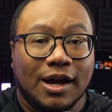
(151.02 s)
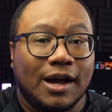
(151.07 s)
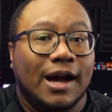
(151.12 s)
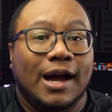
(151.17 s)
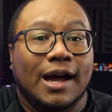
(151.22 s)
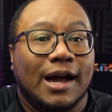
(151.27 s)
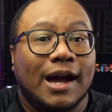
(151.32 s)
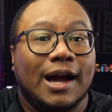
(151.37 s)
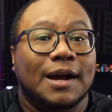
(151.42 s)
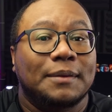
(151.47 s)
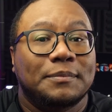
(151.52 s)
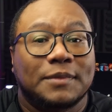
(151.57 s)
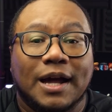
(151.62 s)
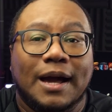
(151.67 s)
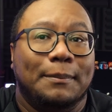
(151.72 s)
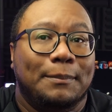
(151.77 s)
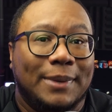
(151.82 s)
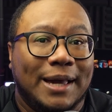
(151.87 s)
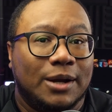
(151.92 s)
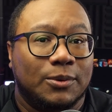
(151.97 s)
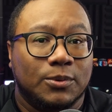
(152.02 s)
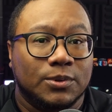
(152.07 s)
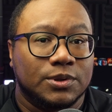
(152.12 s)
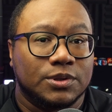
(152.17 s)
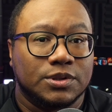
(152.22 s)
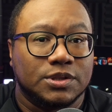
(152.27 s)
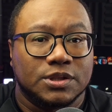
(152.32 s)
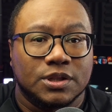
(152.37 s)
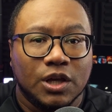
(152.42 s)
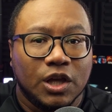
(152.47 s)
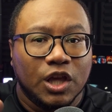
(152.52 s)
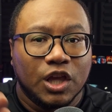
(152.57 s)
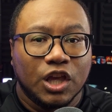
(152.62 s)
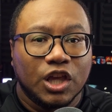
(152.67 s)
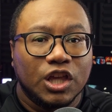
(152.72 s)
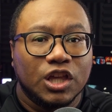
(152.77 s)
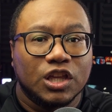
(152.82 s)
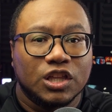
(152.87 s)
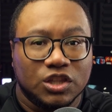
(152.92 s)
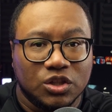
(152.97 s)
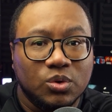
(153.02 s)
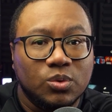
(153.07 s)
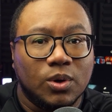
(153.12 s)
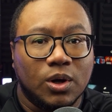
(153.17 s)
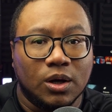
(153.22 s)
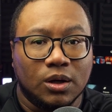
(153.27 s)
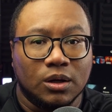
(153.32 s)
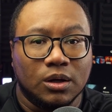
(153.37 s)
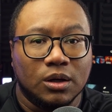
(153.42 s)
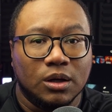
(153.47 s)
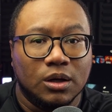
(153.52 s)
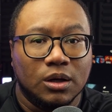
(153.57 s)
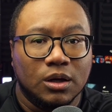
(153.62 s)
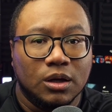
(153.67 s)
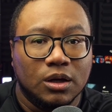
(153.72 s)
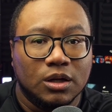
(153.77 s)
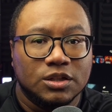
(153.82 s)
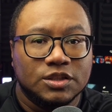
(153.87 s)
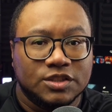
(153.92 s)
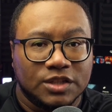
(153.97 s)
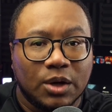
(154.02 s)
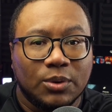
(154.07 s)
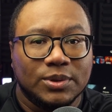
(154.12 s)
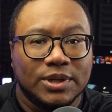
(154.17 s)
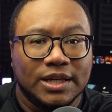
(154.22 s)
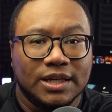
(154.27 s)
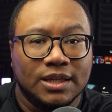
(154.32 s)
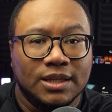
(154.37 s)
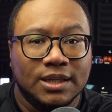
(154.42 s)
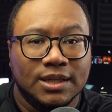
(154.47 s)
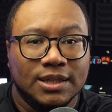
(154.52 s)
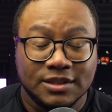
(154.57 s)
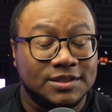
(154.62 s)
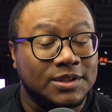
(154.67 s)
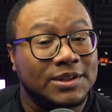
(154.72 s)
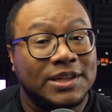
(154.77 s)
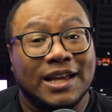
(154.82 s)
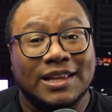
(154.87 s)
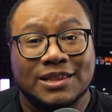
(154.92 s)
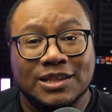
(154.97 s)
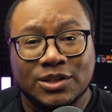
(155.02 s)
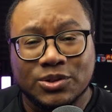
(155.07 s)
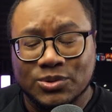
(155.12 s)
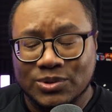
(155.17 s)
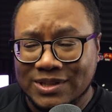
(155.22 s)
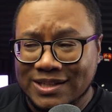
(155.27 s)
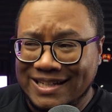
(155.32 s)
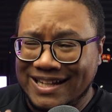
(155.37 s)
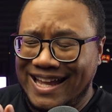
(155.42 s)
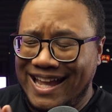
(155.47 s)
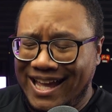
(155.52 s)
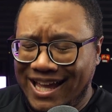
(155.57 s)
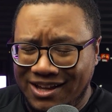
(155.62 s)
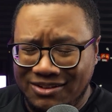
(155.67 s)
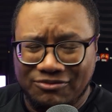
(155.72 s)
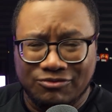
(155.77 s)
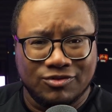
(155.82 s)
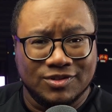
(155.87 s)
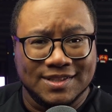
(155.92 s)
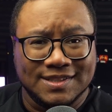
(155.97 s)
I'm not backwards. You are, Sony. So yeah, literally every